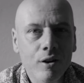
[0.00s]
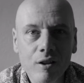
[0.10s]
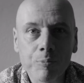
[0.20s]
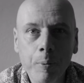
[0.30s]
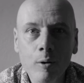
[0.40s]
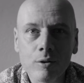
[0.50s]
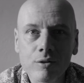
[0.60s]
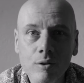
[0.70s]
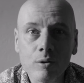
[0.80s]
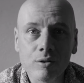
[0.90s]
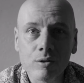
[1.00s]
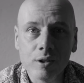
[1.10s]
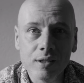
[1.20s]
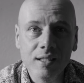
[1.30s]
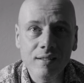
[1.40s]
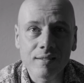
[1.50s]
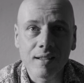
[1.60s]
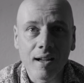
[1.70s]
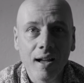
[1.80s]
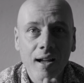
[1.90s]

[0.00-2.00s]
response also in this